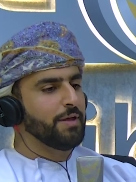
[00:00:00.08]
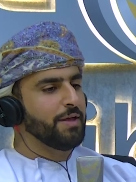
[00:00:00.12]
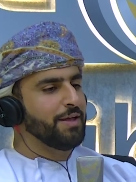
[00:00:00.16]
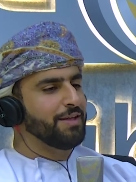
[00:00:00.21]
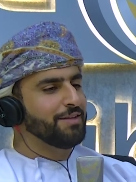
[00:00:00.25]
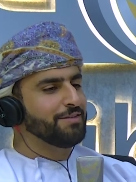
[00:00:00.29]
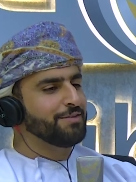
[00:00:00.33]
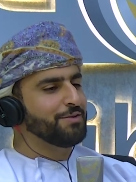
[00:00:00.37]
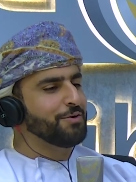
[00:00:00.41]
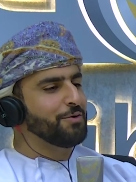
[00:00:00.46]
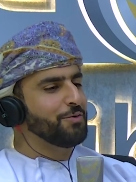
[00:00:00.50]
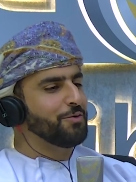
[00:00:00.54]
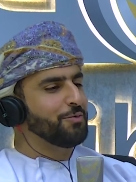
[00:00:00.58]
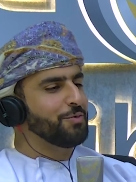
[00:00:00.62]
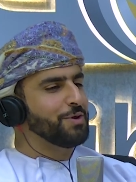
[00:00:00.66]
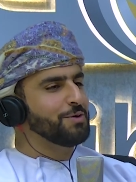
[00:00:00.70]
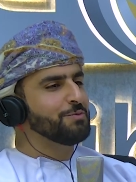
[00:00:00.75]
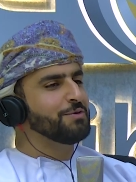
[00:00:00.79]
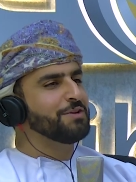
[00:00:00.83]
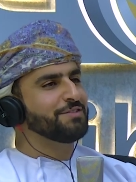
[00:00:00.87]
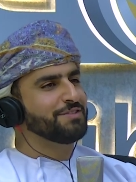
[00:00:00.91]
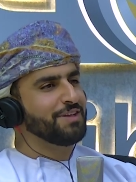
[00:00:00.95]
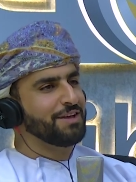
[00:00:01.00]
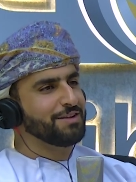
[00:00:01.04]
So when
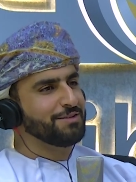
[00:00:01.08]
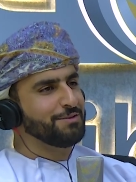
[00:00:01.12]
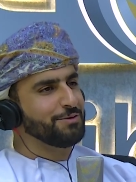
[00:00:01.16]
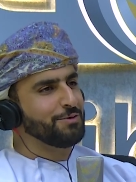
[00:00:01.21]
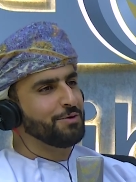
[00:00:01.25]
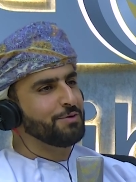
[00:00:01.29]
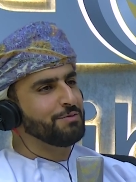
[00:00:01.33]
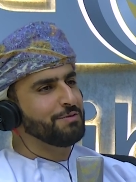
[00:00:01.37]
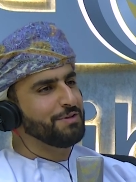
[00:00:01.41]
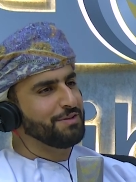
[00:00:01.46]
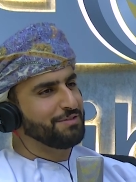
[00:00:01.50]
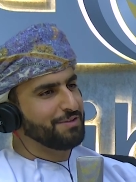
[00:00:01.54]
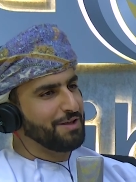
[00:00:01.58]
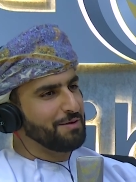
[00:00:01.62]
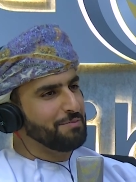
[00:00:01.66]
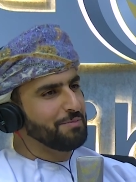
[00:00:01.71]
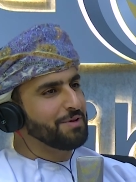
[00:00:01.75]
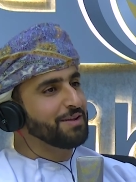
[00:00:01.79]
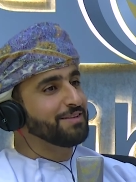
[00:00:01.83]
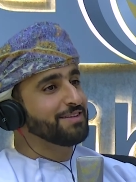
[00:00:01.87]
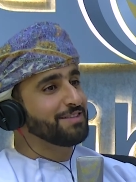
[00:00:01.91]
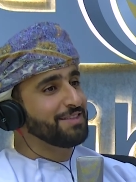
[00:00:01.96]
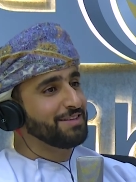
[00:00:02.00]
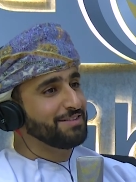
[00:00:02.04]
we started all these
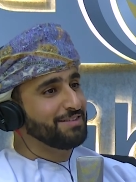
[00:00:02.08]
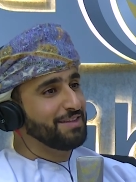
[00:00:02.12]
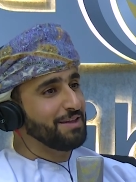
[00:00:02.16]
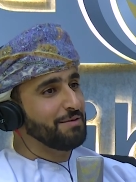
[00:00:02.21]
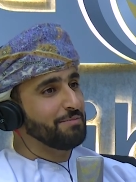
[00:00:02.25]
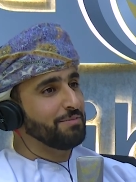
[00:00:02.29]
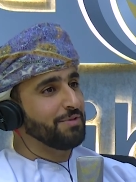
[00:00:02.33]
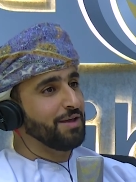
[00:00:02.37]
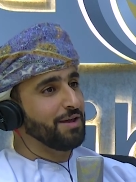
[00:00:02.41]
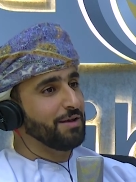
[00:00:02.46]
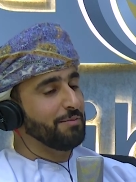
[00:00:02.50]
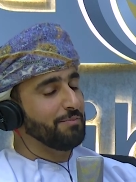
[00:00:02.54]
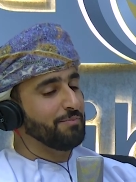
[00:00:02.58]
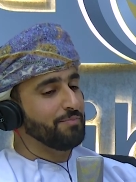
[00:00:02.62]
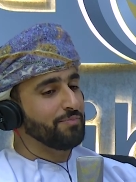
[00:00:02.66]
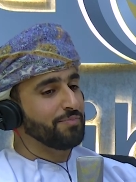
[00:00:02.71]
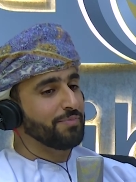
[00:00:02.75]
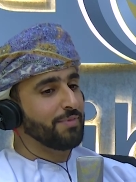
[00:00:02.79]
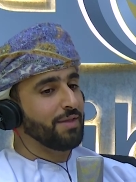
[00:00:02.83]
companies at the same time,